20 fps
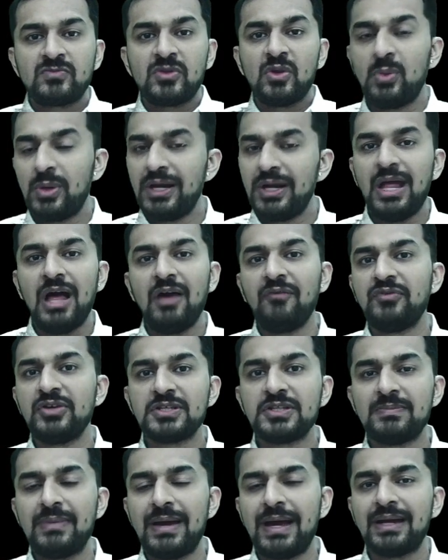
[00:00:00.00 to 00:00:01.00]
One and a half
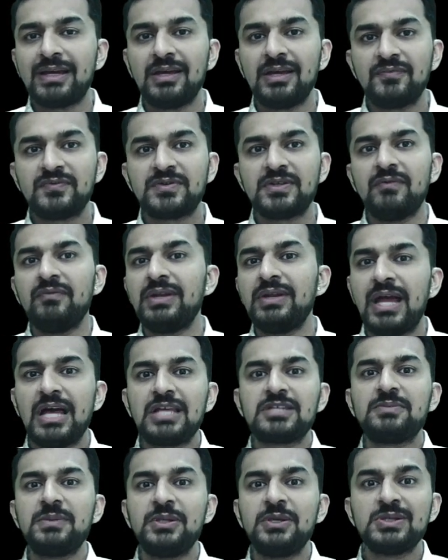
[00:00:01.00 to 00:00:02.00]
years back, if someone
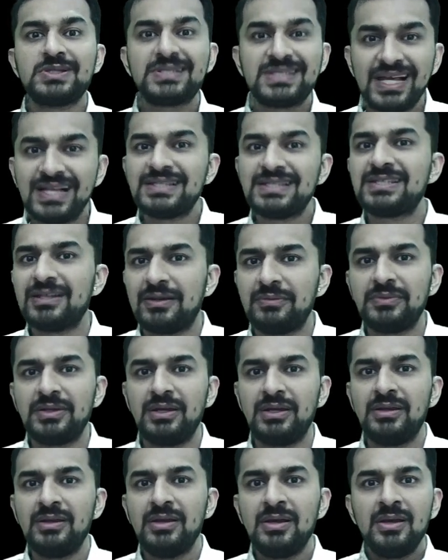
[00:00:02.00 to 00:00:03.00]
asked me to sell
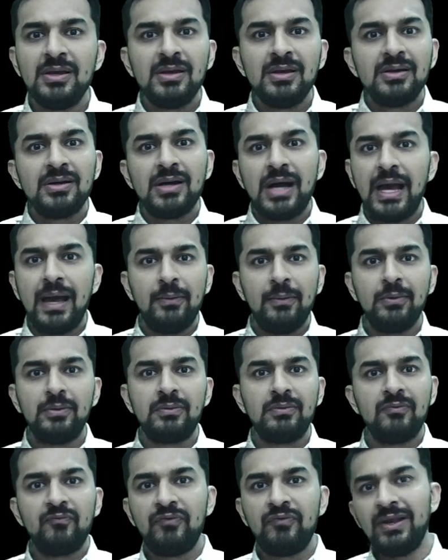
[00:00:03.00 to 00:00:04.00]
something, I
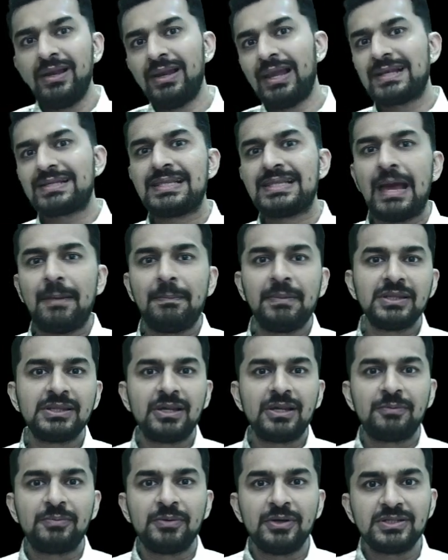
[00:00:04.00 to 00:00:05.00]
would feel like slapping
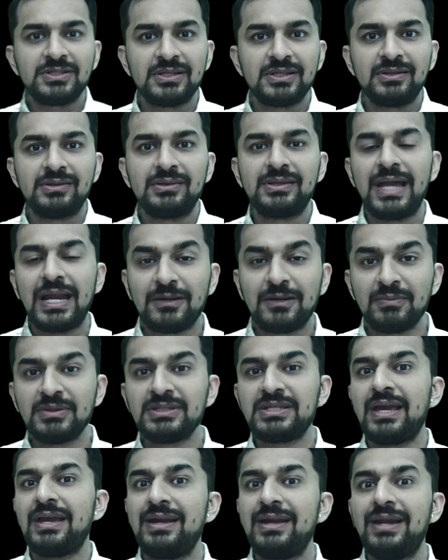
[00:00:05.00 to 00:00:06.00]
that person. That
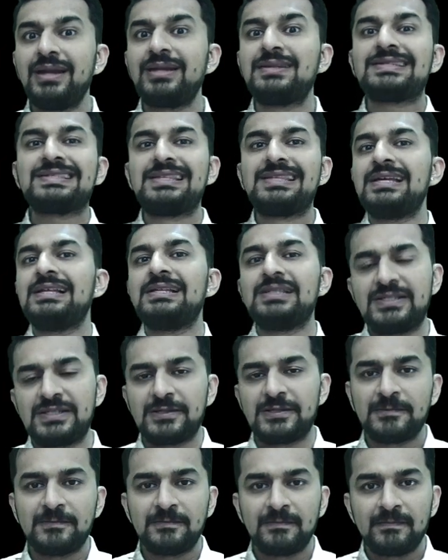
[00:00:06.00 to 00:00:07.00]
much I hate
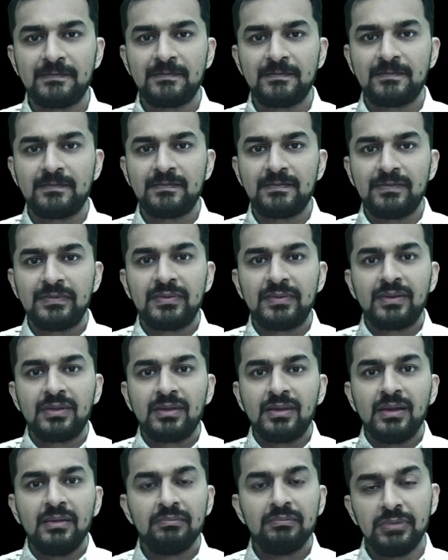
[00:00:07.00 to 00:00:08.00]
sales.
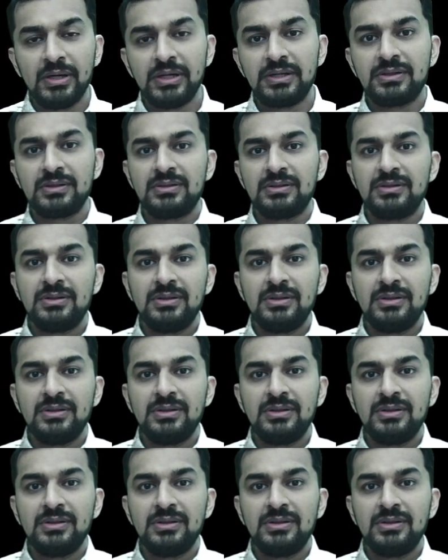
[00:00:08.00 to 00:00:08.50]
But